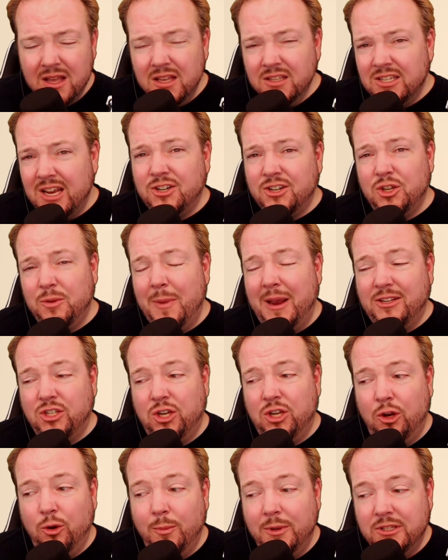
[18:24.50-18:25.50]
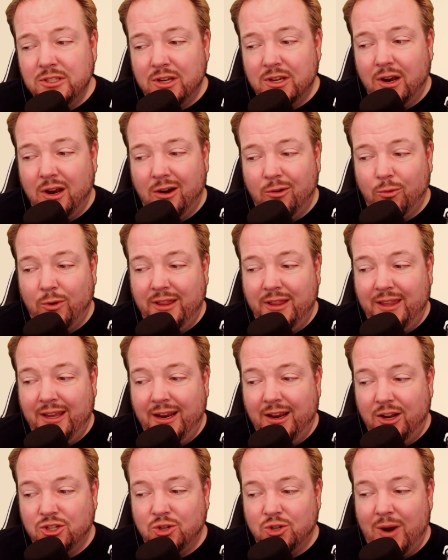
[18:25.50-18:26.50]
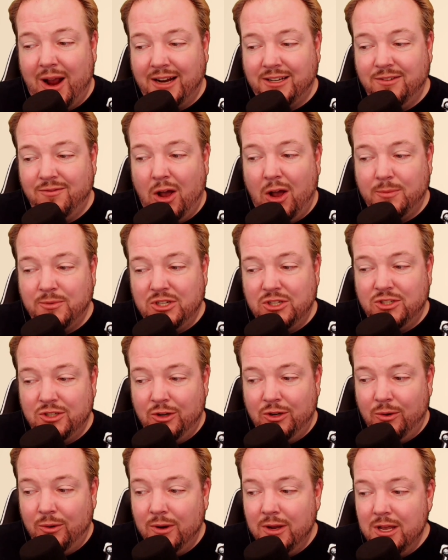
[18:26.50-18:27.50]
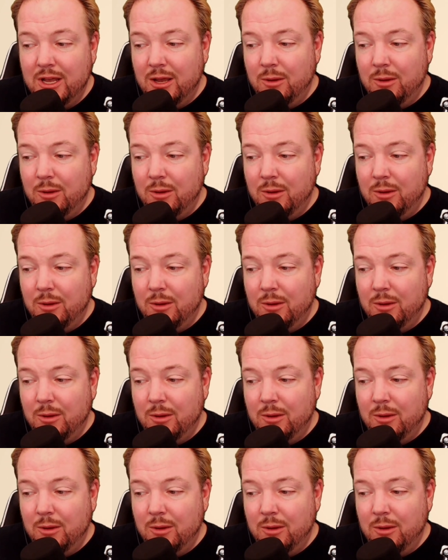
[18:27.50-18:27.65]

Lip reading: This actually makes humans a really attractive option too,